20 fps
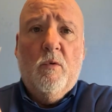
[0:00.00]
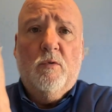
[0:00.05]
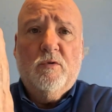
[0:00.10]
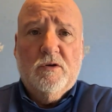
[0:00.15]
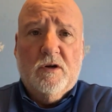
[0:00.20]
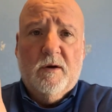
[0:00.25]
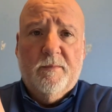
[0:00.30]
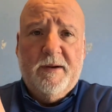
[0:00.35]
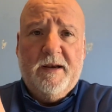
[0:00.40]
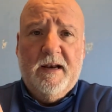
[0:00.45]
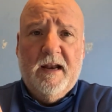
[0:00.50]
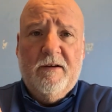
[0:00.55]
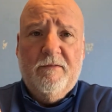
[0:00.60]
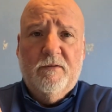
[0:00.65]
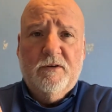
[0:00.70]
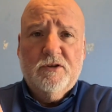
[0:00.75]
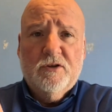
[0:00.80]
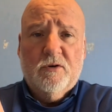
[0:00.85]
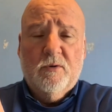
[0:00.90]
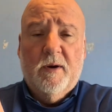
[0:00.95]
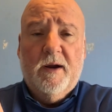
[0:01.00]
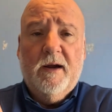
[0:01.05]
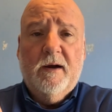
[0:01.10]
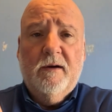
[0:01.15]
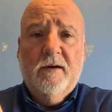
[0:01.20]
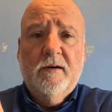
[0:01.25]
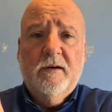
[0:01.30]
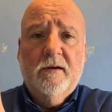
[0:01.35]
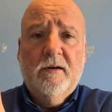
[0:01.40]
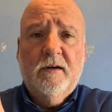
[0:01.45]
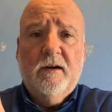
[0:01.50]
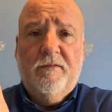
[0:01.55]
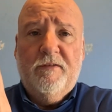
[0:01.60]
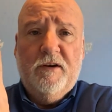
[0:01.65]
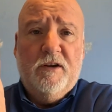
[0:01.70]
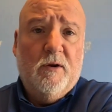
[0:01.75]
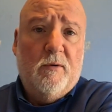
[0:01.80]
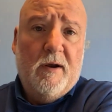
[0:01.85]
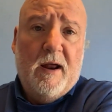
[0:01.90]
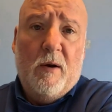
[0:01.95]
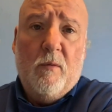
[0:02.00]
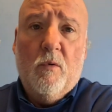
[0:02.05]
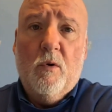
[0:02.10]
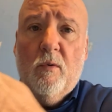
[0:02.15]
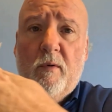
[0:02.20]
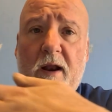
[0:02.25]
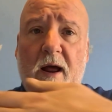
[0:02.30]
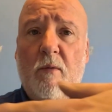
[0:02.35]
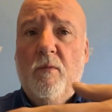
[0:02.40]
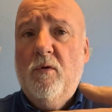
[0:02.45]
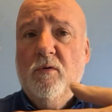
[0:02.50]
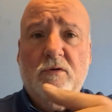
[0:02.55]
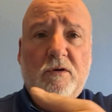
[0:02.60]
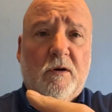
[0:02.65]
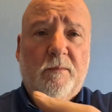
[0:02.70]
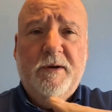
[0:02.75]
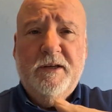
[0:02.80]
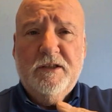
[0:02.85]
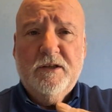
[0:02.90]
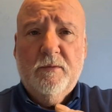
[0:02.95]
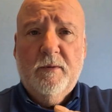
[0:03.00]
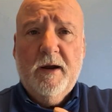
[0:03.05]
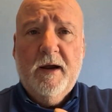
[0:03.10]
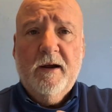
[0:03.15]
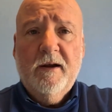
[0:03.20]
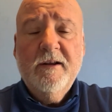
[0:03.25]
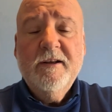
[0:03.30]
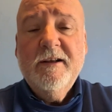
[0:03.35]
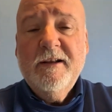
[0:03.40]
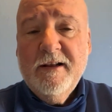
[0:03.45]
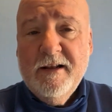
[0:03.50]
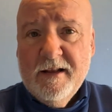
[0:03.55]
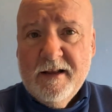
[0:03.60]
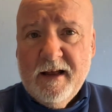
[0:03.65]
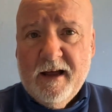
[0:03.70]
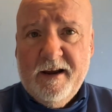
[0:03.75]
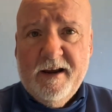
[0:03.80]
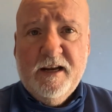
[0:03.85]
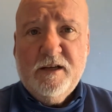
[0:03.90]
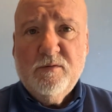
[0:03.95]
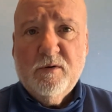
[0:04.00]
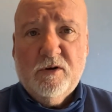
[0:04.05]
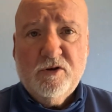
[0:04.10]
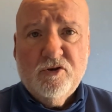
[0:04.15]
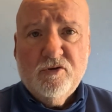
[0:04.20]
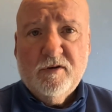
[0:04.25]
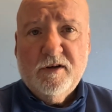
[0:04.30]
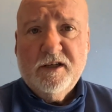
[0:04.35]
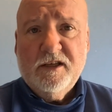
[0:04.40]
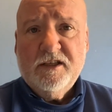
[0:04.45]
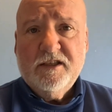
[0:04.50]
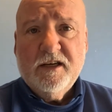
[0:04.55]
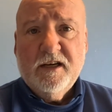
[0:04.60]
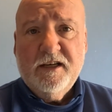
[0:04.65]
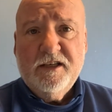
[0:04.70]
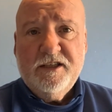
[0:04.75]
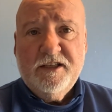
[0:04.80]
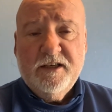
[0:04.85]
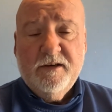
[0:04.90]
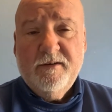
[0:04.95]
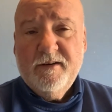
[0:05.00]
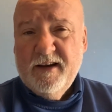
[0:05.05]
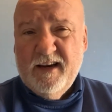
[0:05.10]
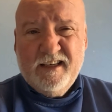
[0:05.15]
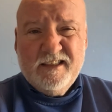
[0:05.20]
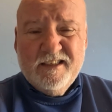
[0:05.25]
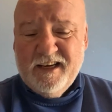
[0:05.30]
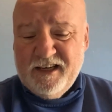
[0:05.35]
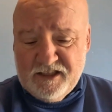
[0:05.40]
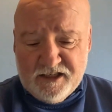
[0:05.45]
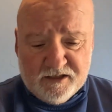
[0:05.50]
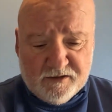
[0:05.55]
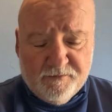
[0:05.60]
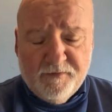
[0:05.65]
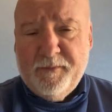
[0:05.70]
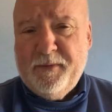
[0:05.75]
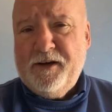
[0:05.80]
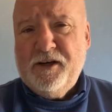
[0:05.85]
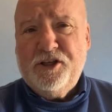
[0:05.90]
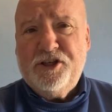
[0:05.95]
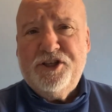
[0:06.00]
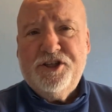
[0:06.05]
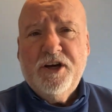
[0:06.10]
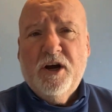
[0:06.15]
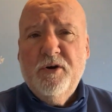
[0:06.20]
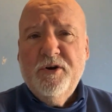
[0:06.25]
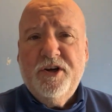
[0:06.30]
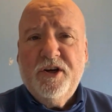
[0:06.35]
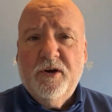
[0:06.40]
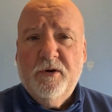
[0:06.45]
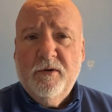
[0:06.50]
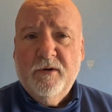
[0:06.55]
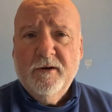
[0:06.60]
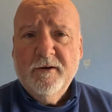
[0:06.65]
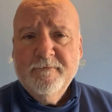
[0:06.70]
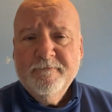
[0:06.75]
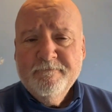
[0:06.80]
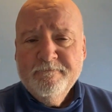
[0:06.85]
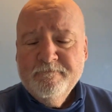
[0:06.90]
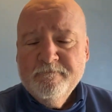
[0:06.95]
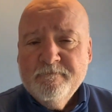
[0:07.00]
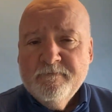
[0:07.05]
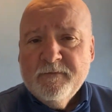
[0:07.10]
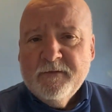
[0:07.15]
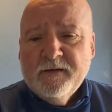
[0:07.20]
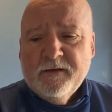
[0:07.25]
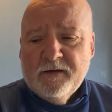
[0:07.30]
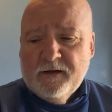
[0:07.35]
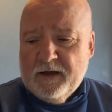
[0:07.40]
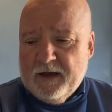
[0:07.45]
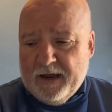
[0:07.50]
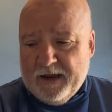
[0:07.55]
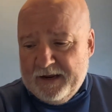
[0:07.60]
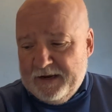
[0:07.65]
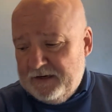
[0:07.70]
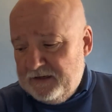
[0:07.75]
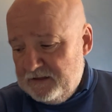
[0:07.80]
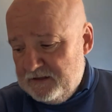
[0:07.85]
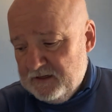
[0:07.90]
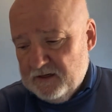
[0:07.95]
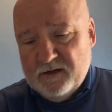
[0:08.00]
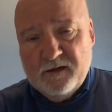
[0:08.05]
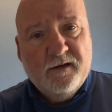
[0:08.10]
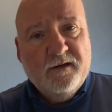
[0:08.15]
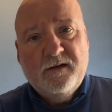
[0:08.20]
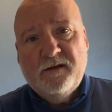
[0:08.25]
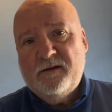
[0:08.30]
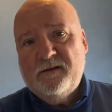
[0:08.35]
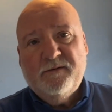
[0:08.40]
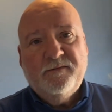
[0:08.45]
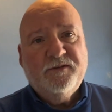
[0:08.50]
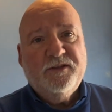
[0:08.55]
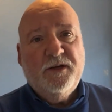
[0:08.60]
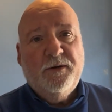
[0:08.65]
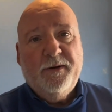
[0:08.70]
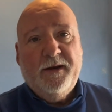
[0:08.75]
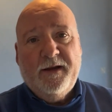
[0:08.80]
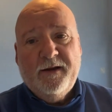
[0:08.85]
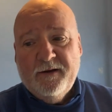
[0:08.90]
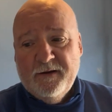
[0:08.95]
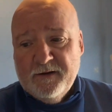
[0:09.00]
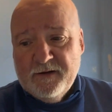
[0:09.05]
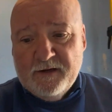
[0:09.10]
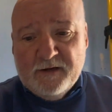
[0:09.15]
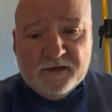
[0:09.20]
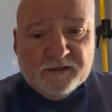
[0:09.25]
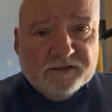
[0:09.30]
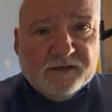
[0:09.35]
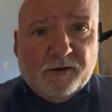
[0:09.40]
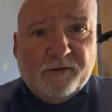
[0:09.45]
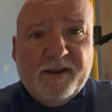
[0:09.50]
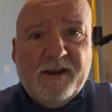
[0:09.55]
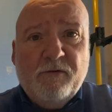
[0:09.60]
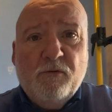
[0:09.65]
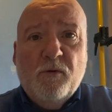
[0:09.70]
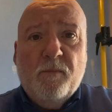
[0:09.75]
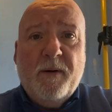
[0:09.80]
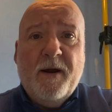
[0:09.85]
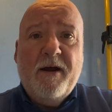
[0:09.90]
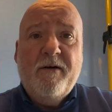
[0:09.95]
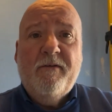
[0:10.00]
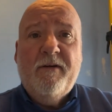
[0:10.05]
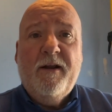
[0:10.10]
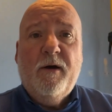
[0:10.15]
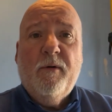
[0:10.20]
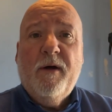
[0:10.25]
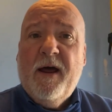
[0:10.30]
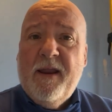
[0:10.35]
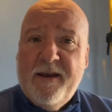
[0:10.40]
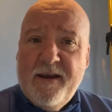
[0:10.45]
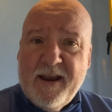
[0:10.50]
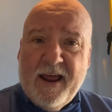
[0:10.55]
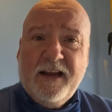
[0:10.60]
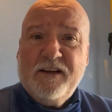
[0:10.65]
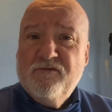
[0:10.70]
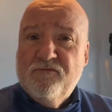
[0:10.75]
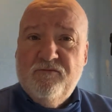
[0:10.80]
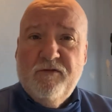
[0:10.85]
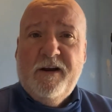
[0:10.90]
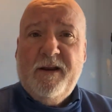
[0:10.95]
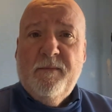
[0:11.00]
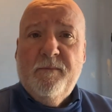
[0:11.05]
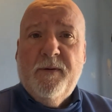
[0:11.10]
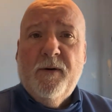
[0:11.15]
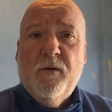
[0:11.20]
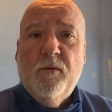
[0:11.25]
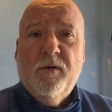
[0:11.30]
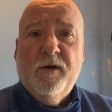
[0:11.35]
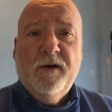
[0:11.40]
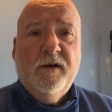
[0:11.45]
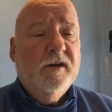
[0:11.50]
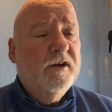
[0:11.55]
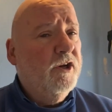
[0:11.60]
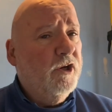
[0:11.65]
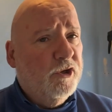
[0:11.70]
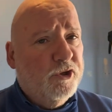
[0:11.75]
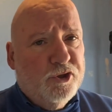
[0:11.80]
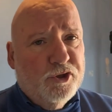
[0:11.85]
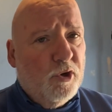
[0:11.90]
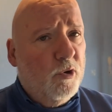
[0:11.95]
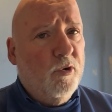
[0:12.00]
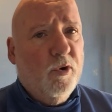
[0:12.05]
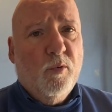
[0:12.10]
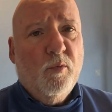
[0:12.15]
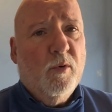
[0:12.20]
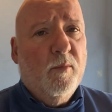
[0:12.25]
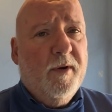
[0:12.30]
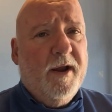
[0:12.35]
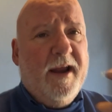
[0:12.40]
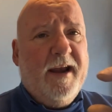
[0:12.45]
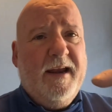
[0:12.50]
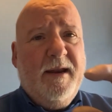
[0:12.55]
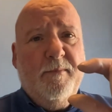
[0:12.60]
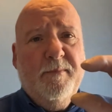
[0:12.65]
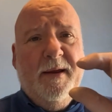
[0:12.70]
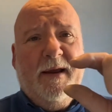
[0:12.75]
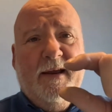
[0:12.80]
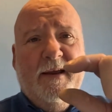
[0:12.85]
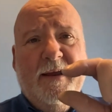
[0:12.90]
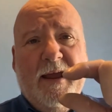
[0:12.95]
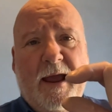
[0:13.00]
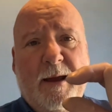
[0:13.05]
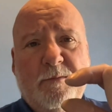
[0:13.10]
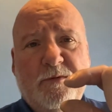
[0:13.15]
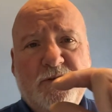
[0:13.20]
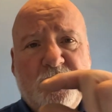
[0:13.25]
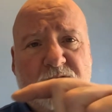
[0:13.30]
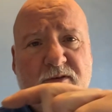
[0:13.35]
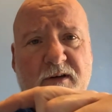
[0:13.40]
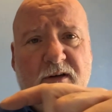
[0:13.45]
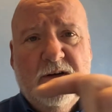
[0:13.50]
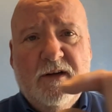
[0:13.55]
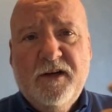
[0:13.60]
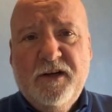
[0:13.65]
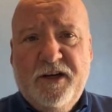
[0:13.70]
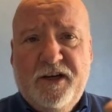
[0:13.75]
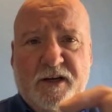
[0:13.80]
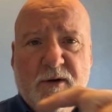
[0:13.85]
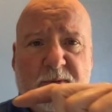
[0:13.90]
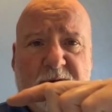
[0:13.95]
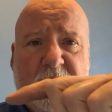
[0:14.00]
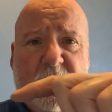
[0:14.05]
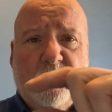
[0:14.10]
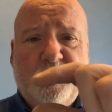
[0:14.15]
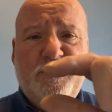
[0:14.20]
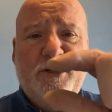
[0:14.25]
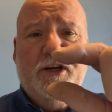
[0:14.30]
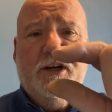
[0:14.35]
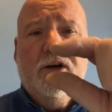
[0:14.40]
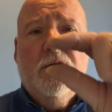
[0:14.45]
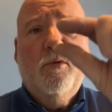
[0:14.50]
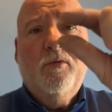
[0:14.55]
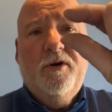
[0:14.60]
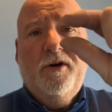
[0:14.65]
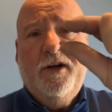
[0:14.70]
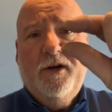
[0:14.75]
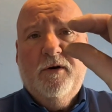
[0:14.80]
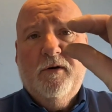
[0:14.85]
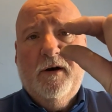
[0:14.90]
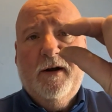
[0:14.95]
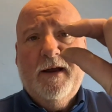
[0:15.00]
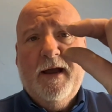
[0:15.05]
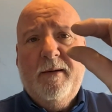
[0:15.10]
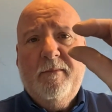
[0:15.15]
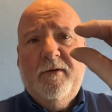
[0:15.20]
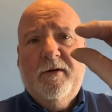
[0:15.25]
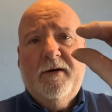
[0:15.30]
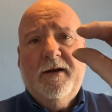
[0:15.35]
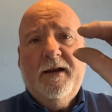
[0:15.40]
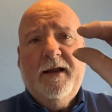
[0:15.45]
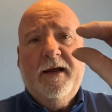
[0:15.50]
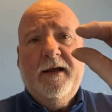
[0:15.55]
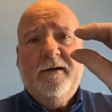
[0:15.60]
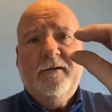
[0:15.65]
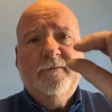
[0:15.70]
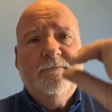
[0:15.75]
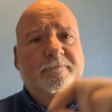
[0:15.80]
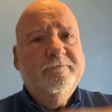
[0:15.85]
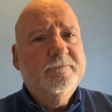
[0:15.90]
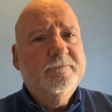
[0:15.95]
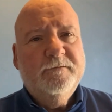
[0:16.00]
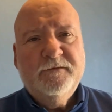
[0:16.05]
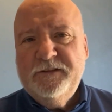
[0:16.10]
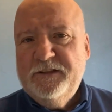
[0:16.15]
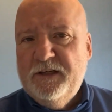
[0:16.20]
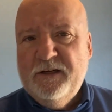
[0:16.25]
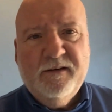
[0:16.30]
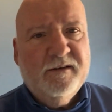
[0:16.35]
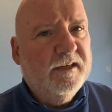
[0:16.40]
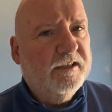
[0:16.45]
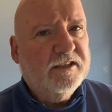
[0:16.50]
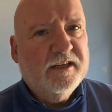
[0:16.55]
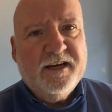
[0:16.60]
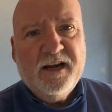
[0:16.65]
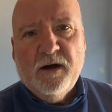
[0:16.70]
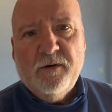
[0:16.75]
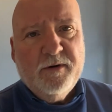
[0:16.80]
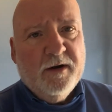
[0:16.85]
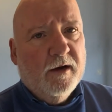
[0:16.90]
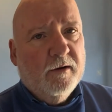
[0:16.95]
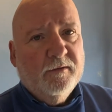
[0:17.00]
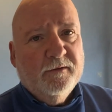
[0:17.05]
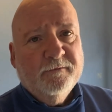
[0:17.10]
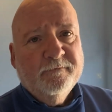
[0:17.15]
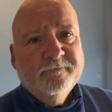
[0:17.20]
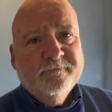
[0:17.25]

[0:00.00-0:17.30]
got to be level square. If you do that wall's got to be square. And that's what I was trying to say to you. It's easy for me to show you and do it. So they're all parallel, and that's really important. You do not want any big gaps. You don't want to come to your corner and you've got a gap like that. It's a no-no.